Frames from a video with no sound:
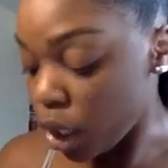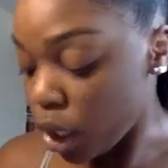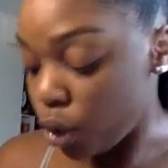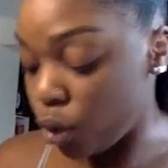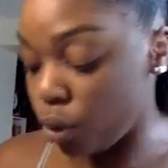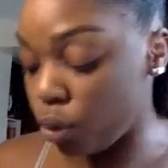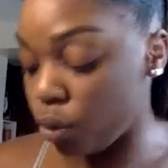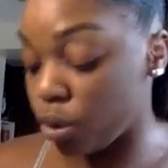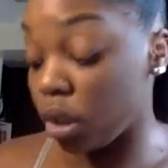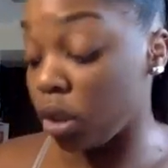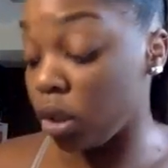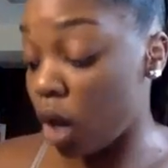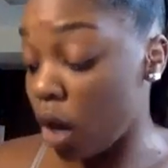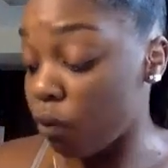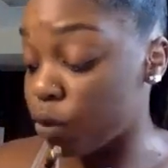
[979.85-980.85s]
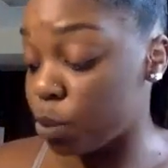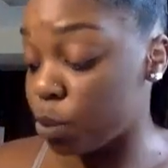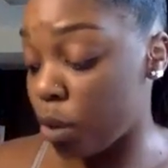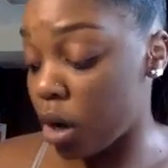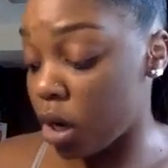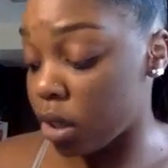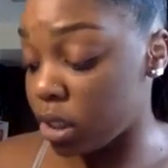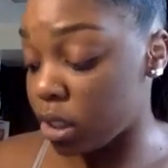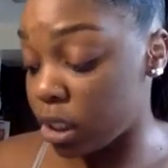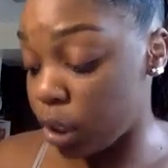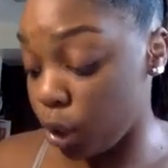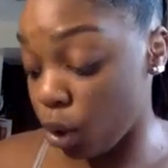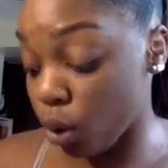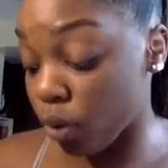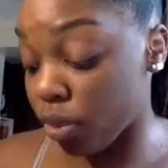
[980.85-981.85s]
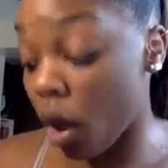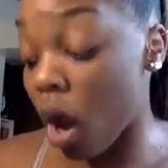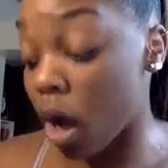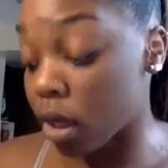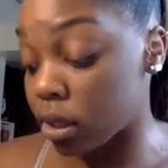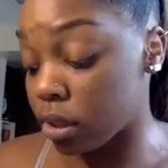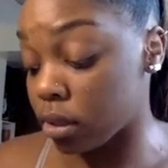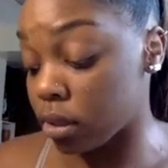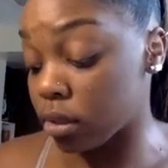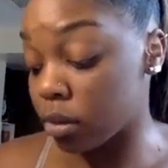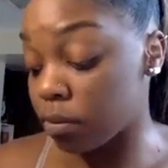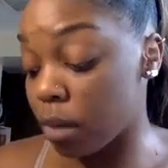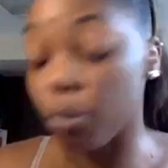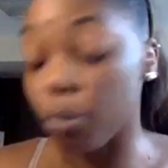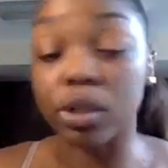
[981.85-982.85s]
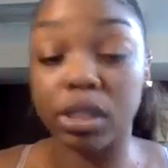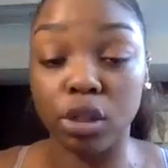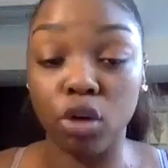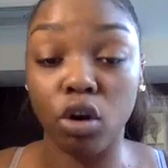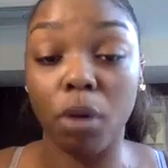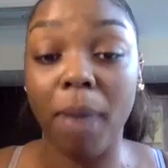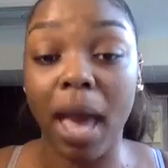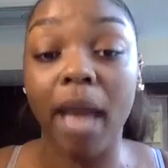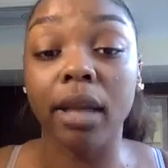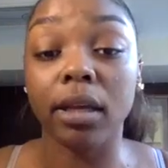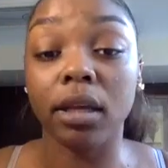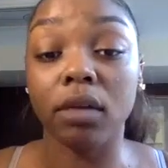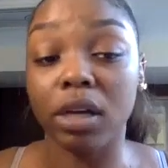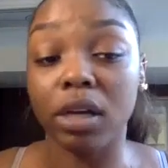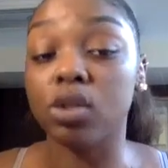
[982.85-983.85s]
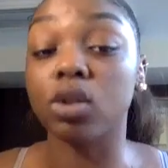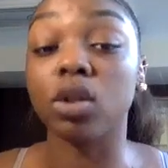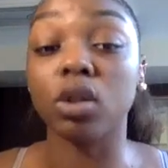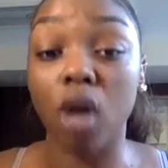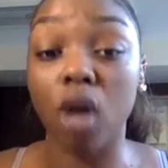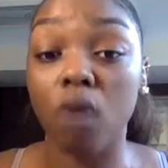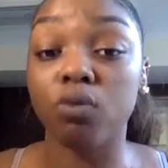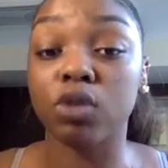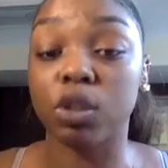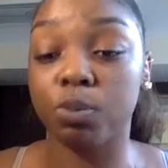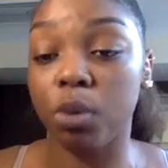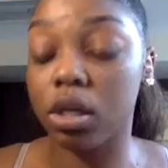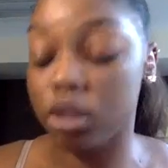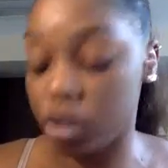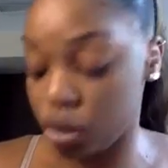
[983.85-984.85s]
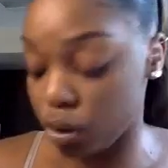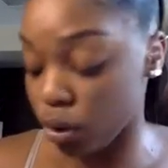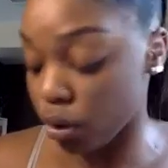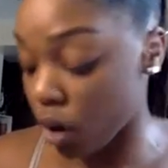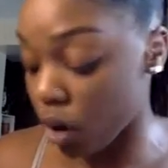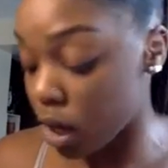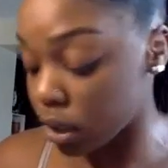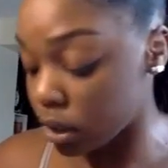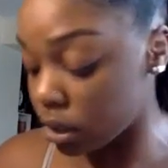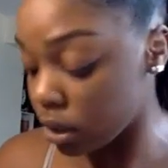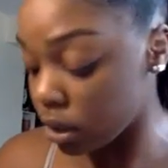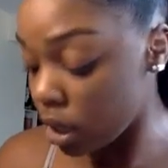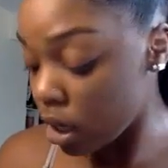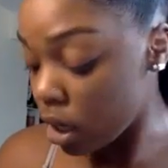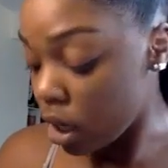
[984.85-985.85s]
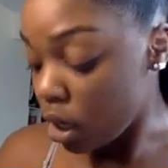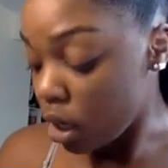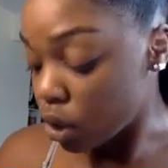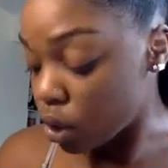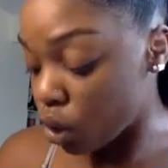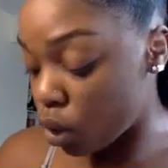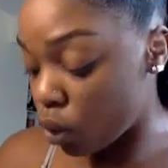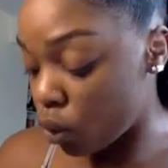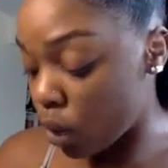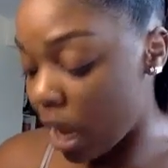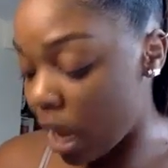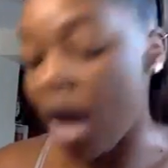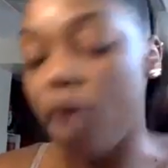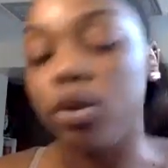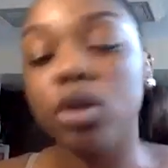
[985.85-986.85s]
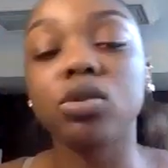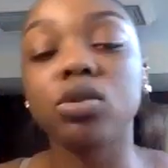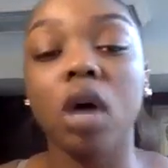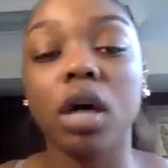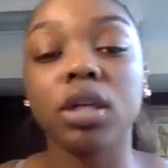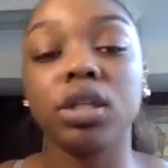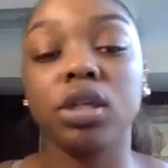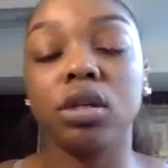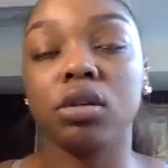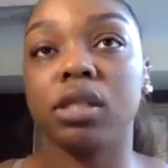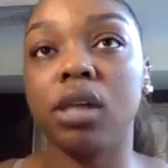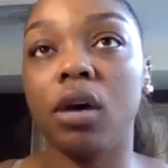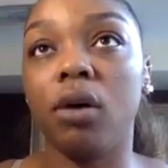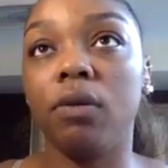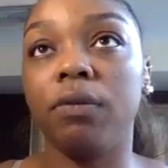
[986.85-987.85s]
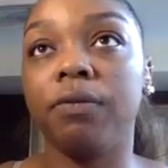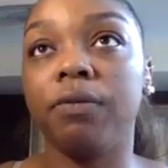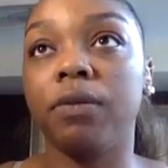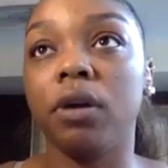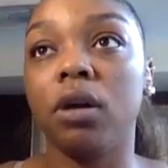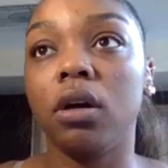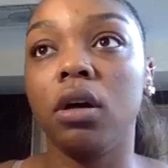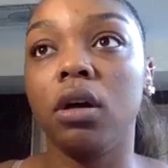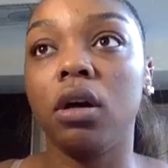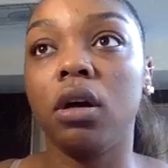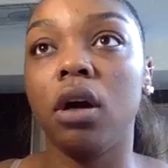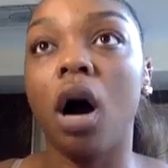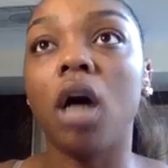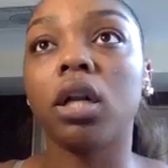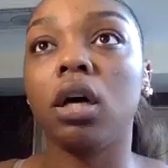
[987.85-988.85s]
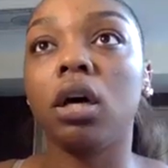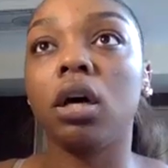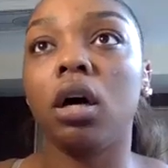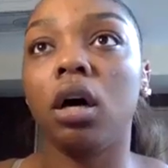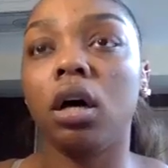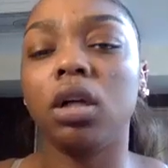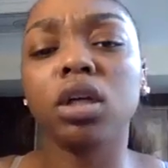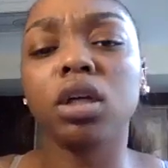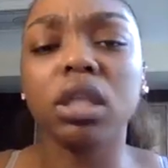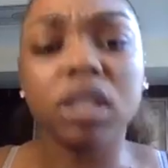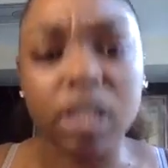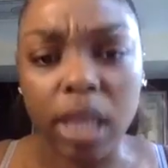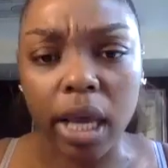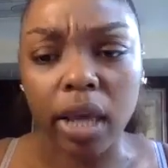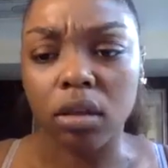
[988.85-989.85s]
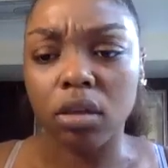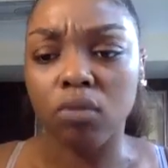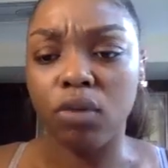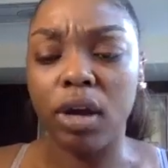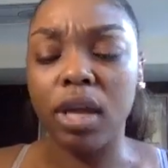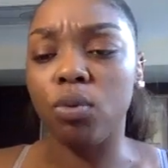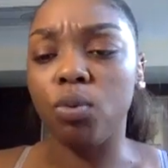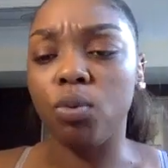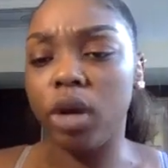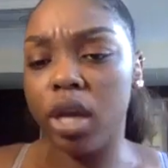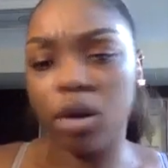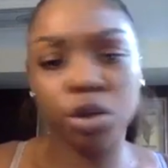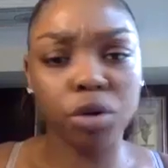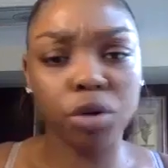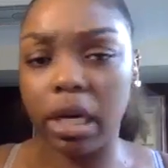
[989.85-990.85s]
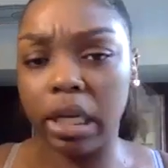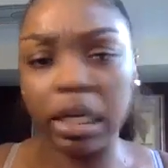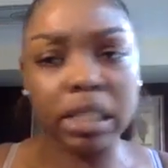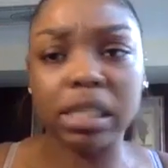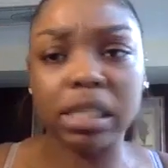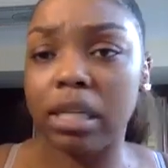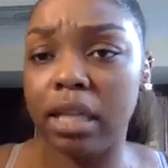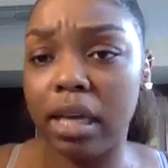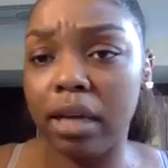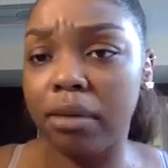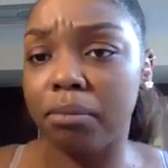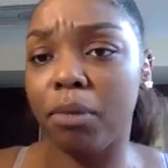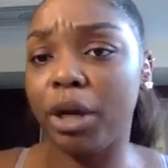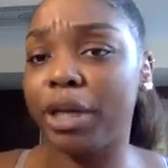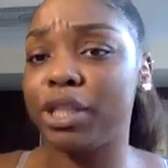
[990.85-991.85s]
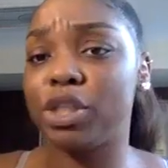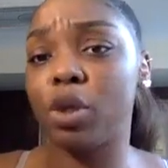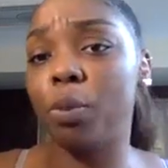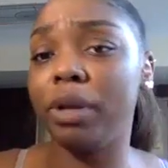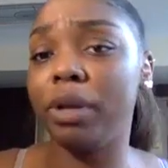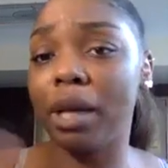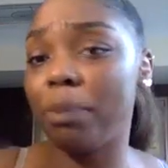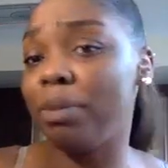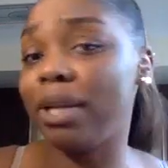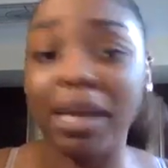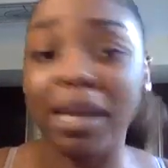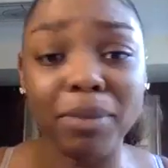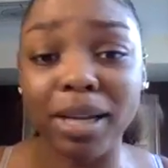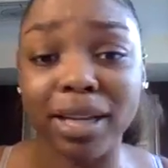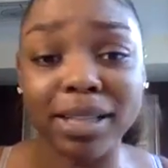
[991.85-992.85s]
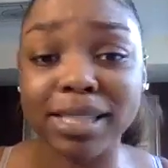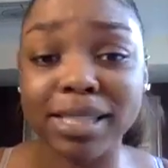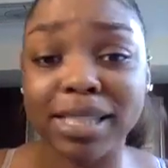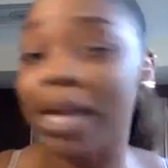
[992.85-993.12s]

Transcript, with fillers: You the law responds to your thoughts. Remember, it's you're a magnet, right? So the law responds to your thoughts. So how do you talk to yourself on a on a good day, right? We're here trading. It's Sunday. Market's opening up in eight minutes.